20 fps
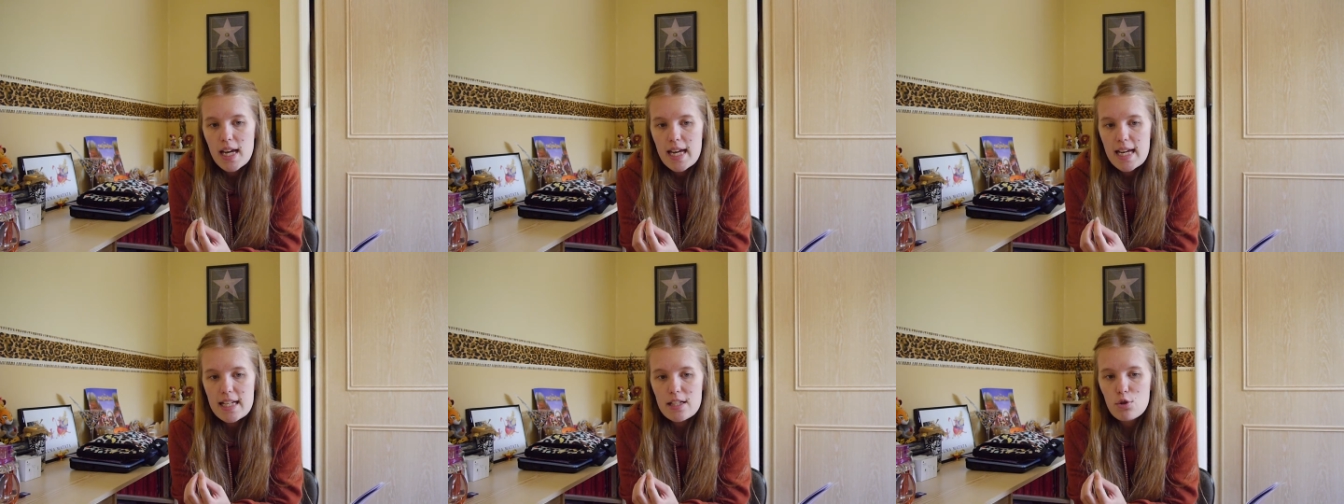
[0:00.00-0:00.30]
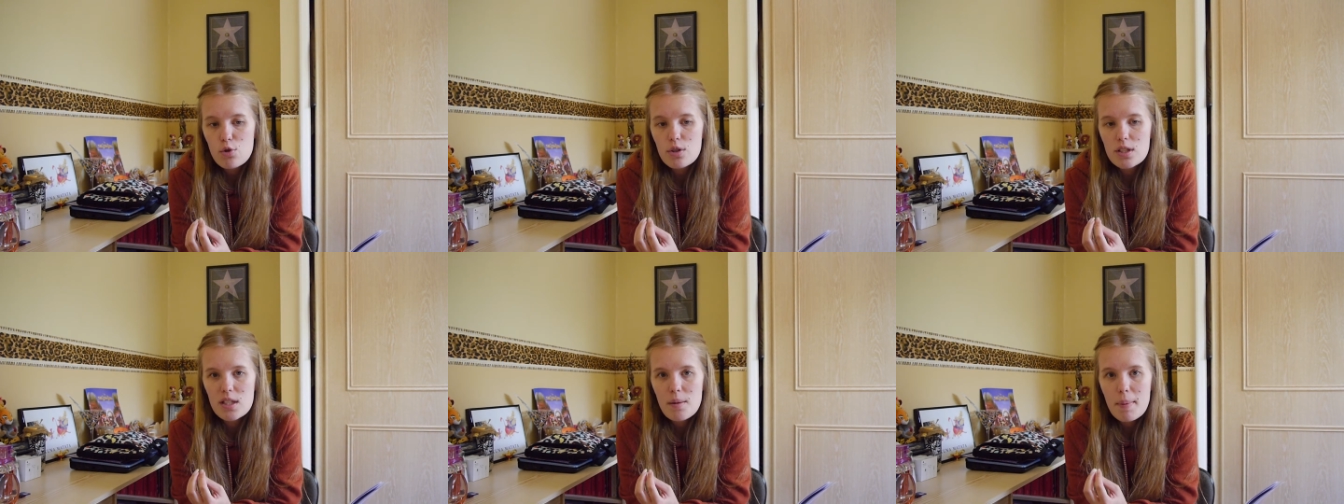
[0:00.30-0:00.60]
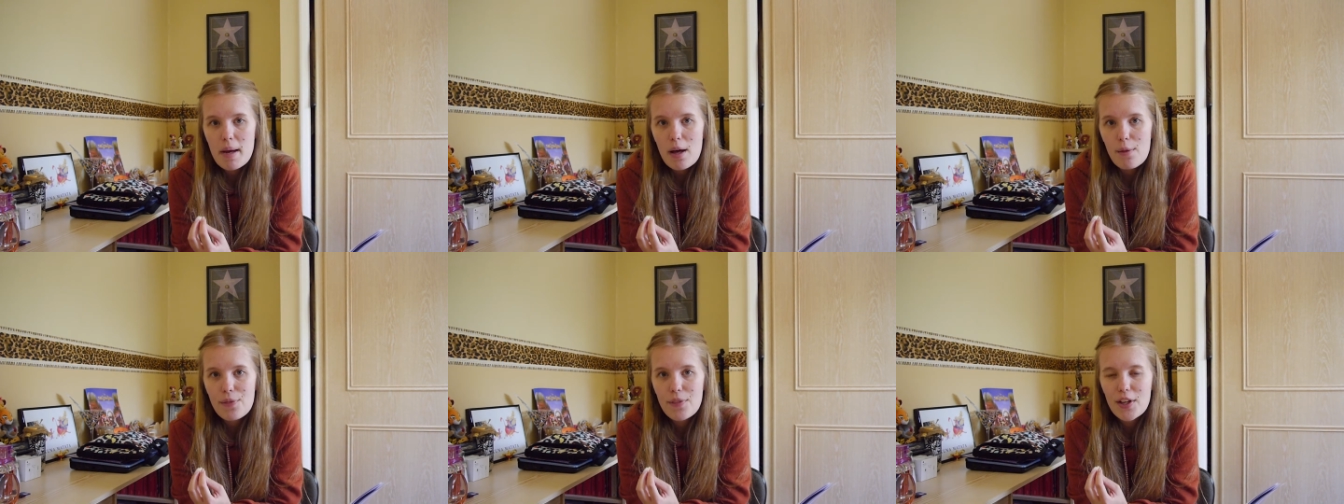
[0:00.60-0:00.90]
he talks
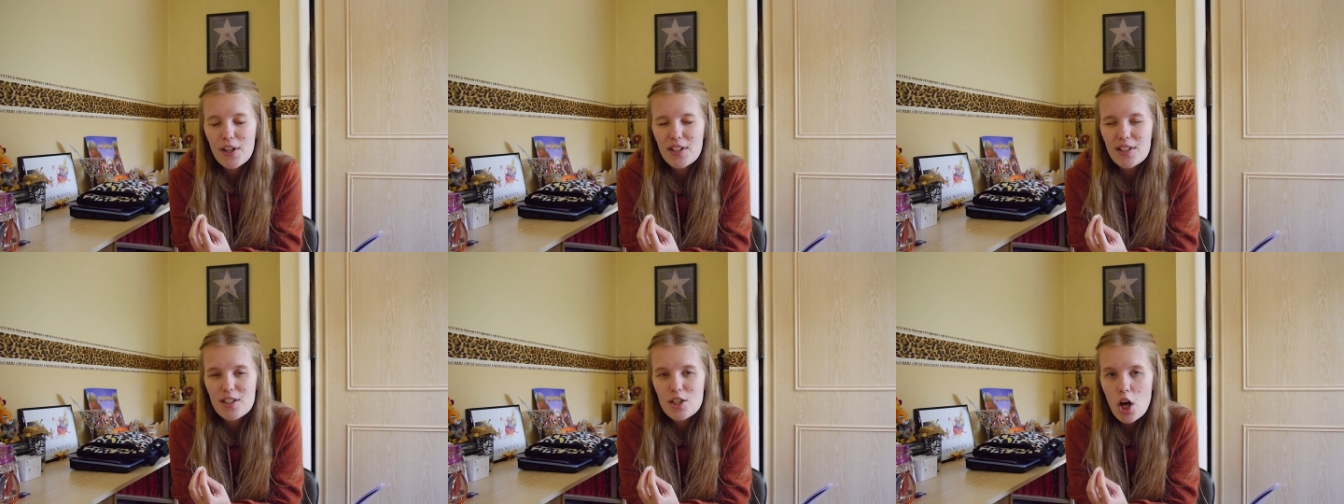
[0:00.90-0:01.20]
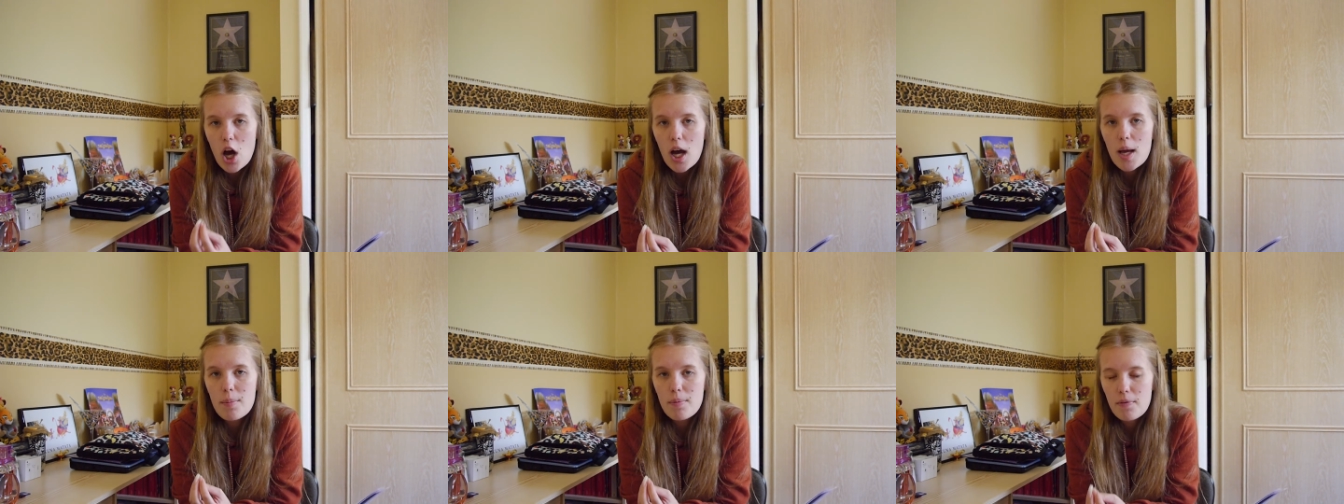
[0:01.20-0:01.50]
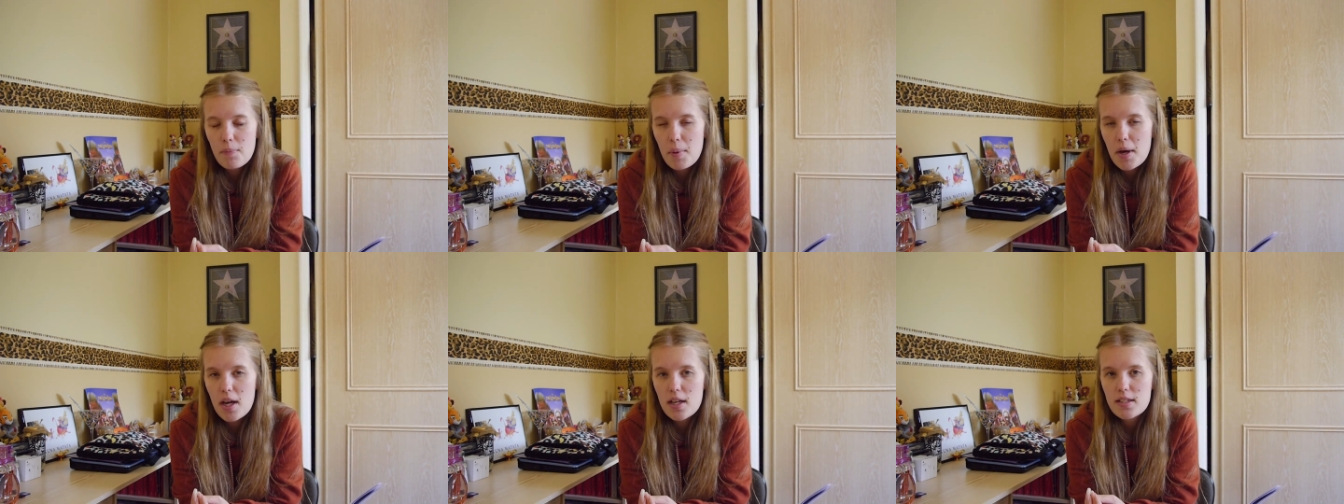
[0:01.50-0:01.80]
about the type
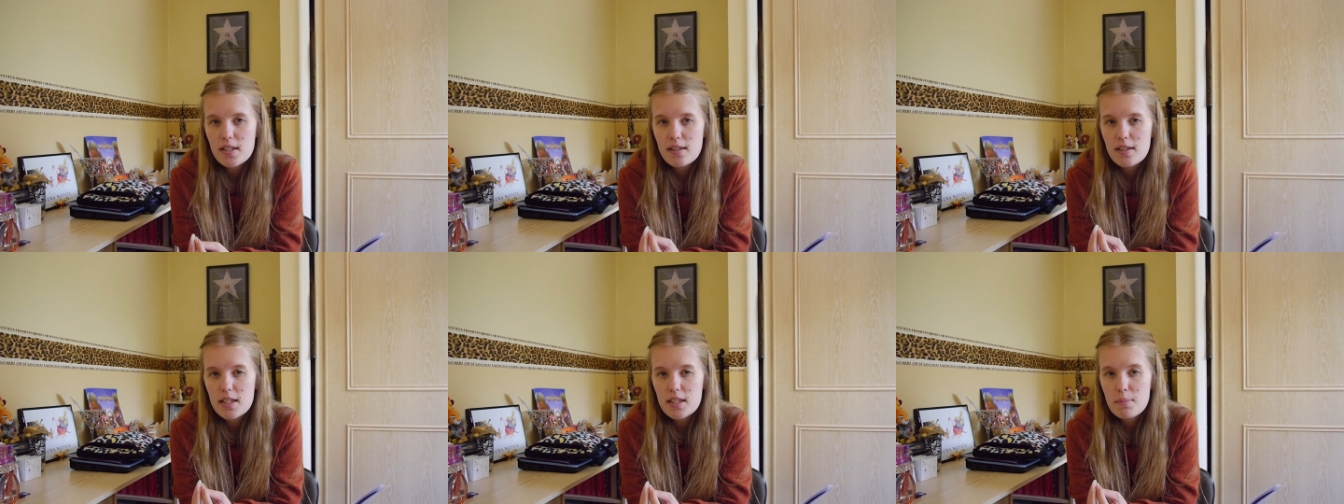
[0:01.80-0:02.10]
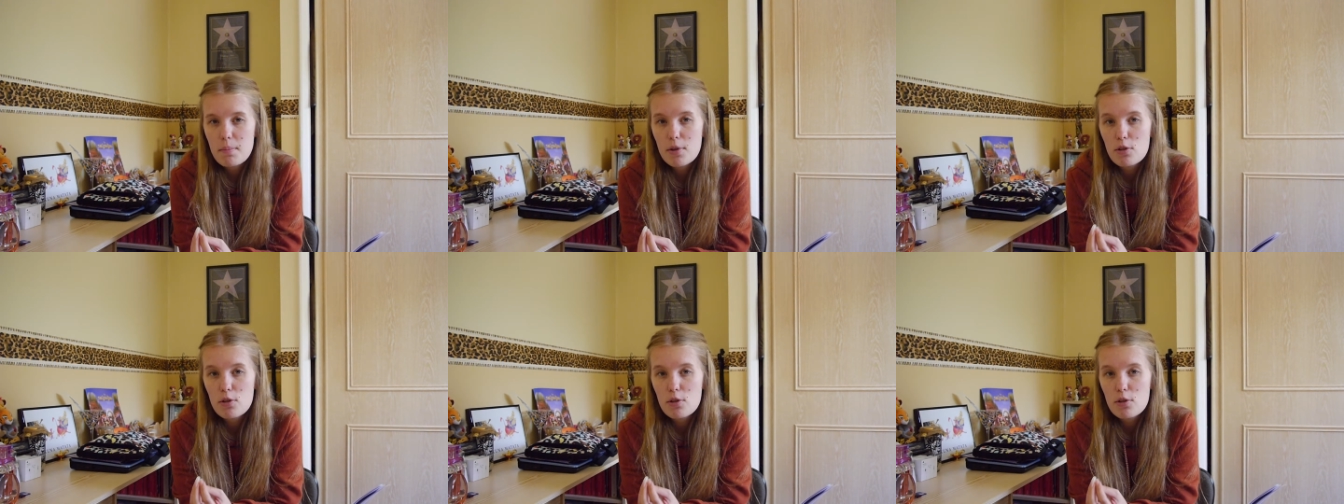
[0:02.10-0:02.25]
of person that's